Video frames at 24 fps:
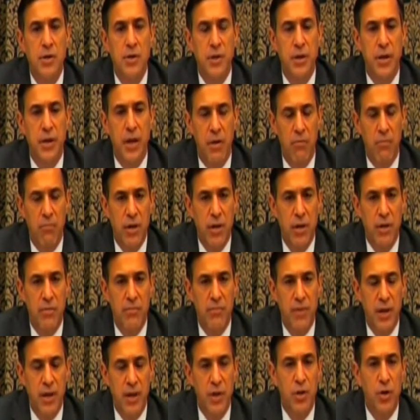to get rid
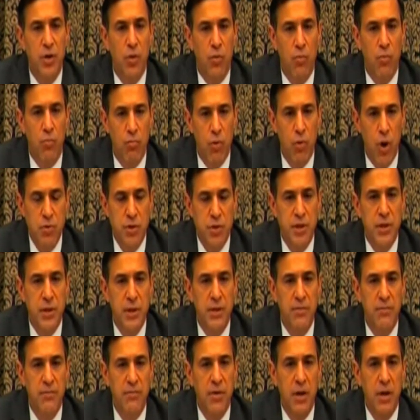of the
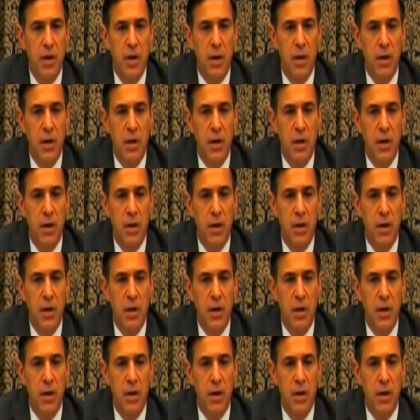corrosive